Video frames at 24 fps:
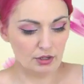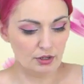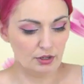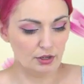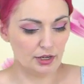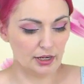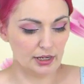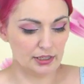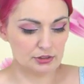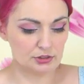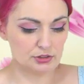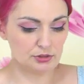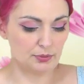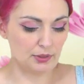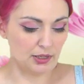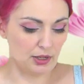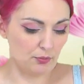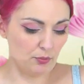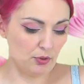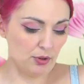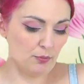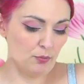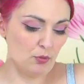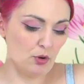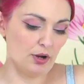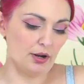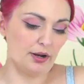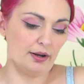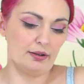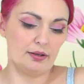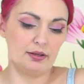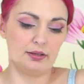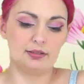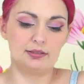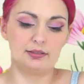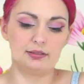Alright, so we got one more.
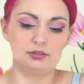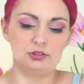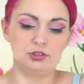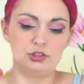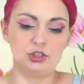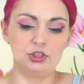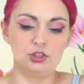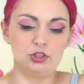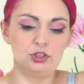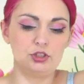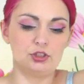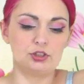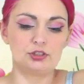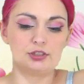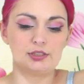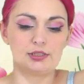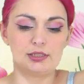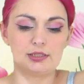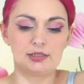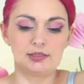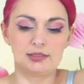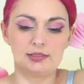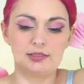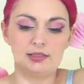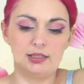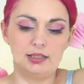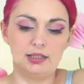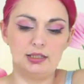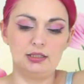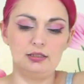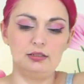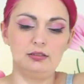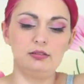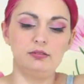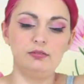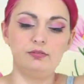Do your
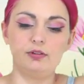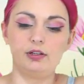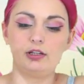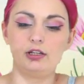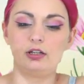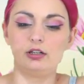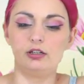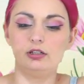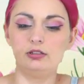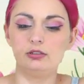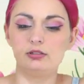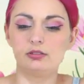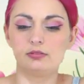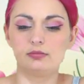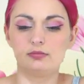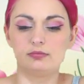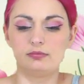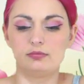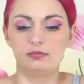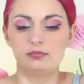16 fingers.